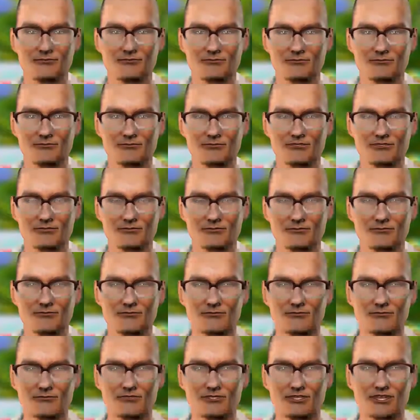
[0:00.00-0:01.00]
the religion
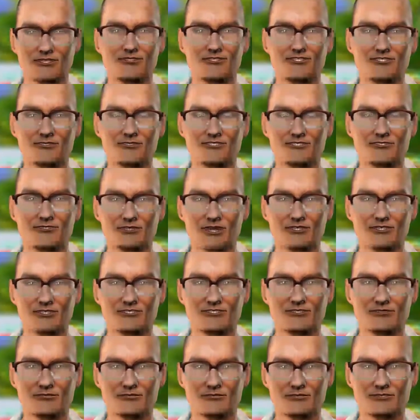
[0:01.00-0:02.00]
of your
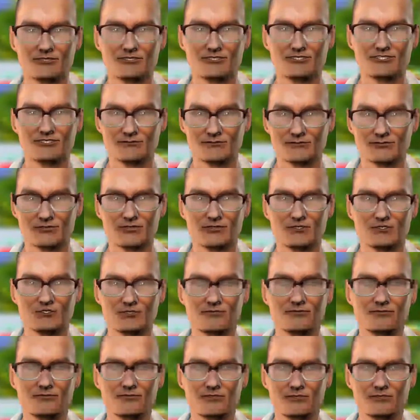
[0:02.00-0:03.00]
ancestors, and so on and
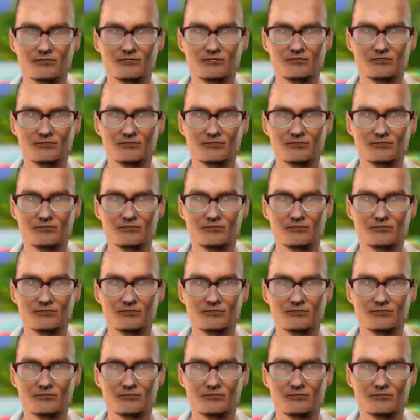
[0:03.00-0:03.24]
so forth.